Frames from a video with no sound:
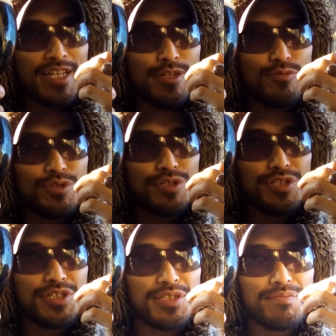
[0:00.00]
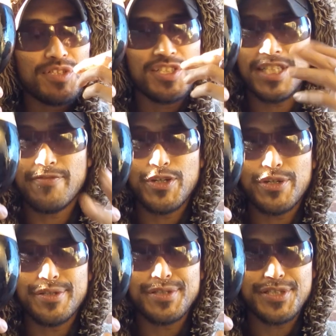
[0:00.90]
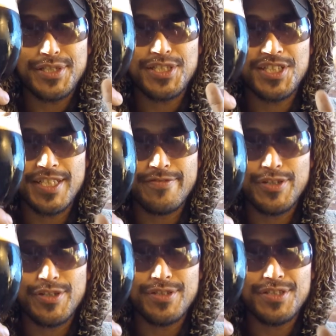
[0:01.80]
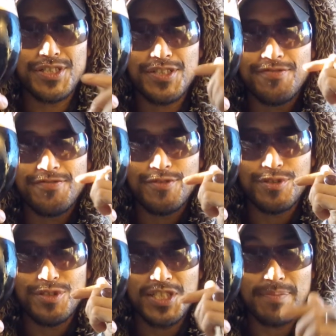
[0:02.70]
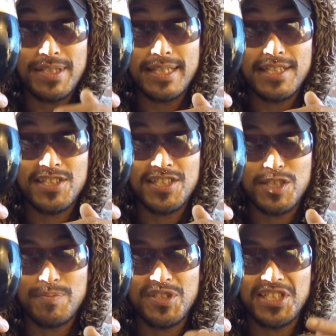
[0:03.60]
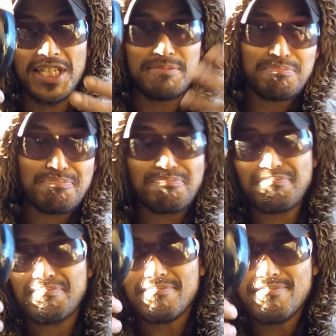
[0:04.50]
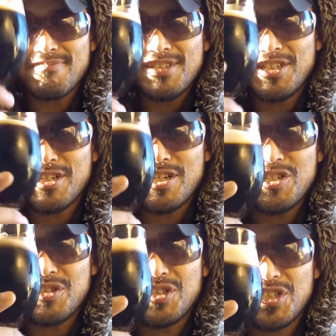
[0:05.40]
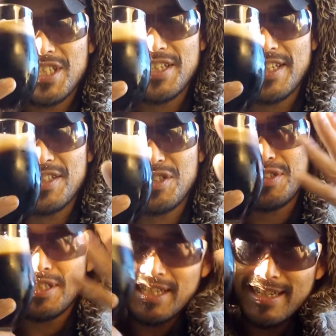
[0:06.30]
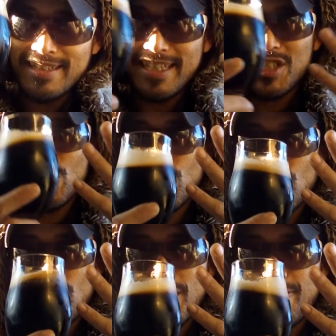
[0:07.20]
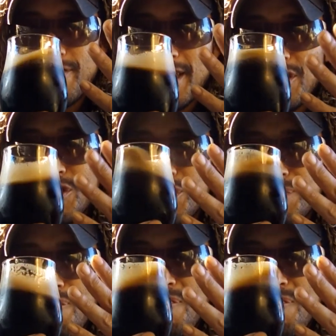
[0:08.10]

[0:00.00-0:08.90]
it was $7, so $7 for something that's 6%. You know, you could say that's all right value.